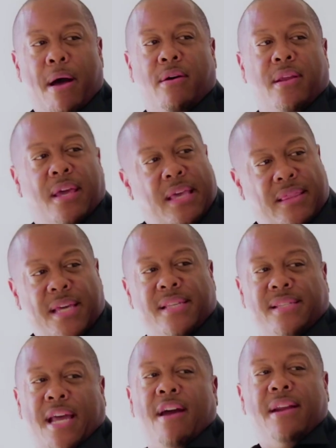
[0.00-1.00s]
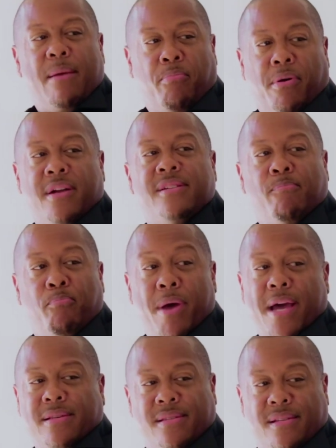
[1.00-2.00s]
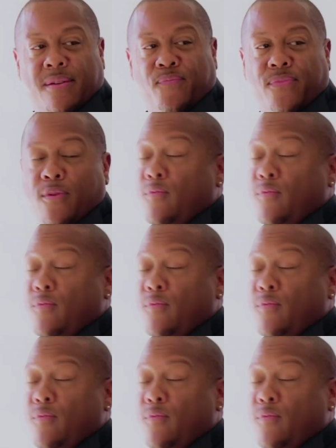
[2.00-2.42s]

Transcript: out in their Saturday brunch best.